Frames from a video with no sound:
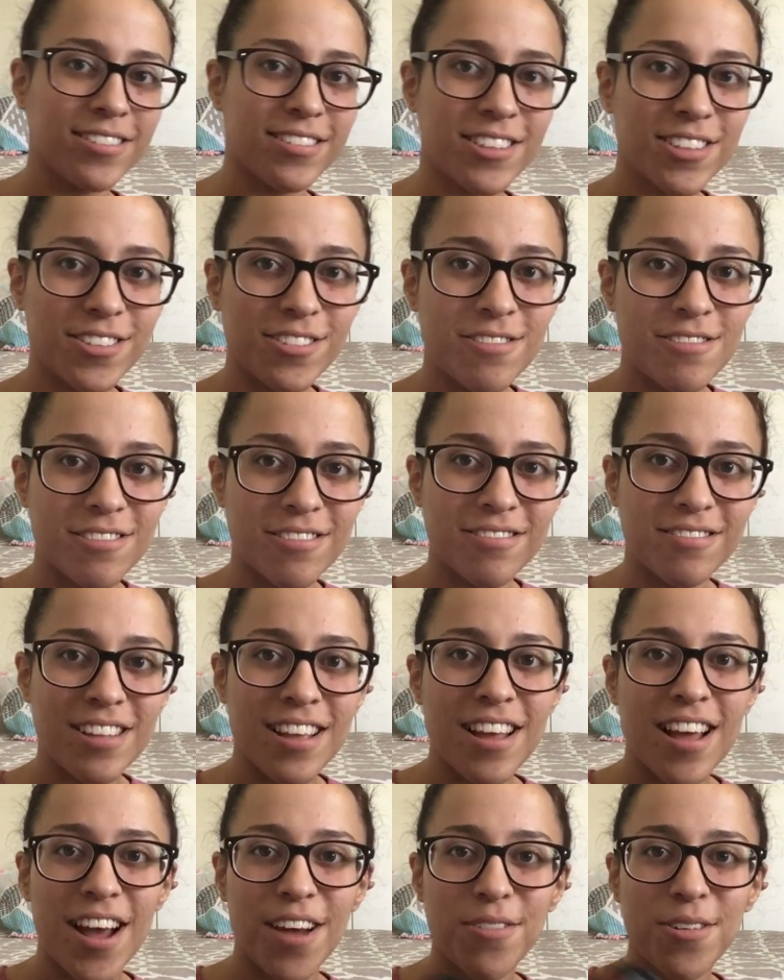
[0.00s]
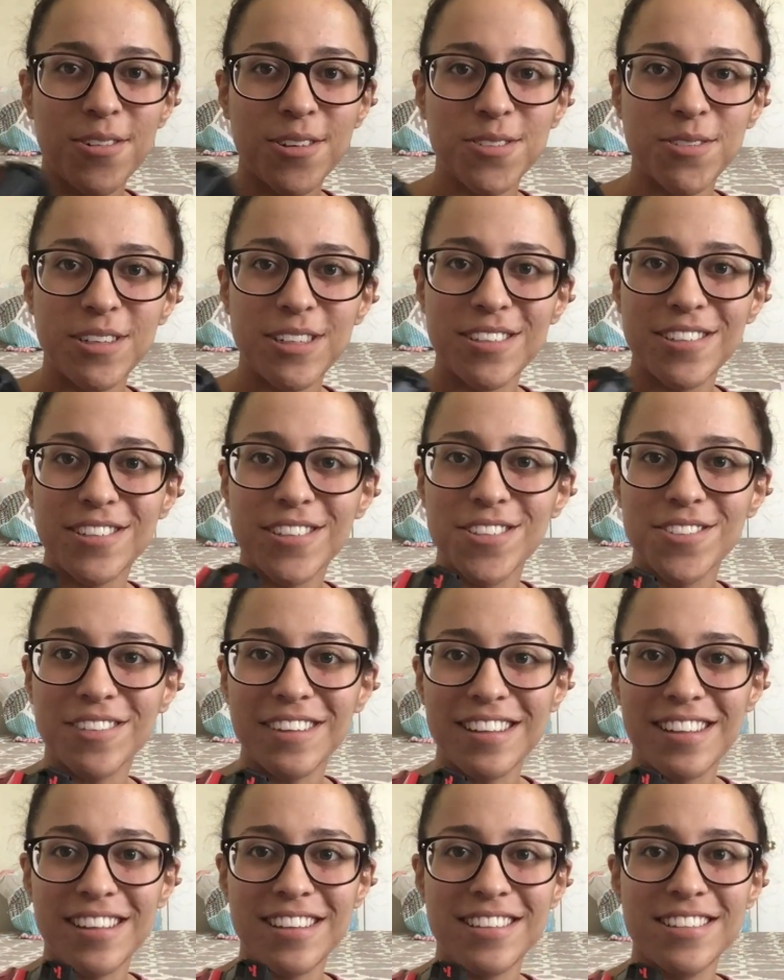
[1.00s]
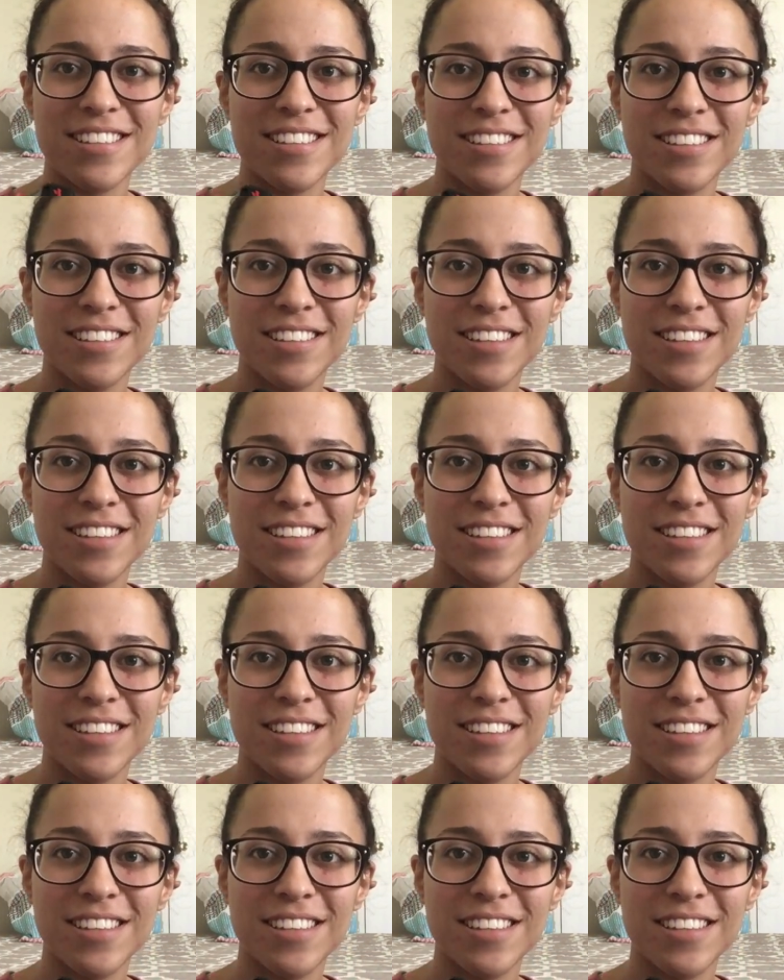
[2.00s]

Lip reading: So cool. I've always wanted to use one of these.